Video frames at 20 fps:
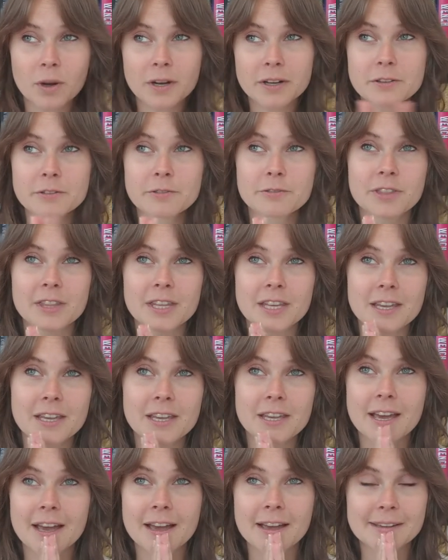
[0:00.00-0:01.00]
one of
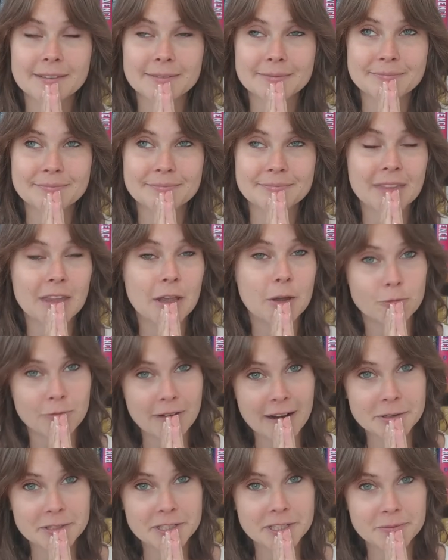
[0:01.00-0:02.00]
the
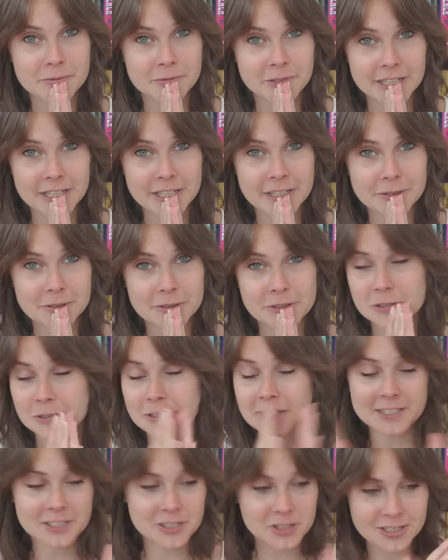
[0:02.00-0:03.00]
roundup videos,
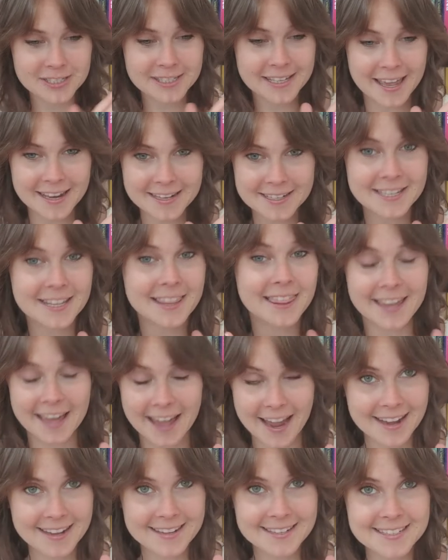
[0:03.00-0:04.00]
so let's just get to
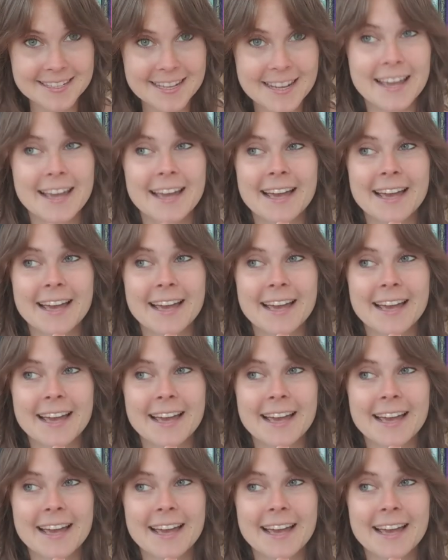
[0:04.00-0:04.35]
that.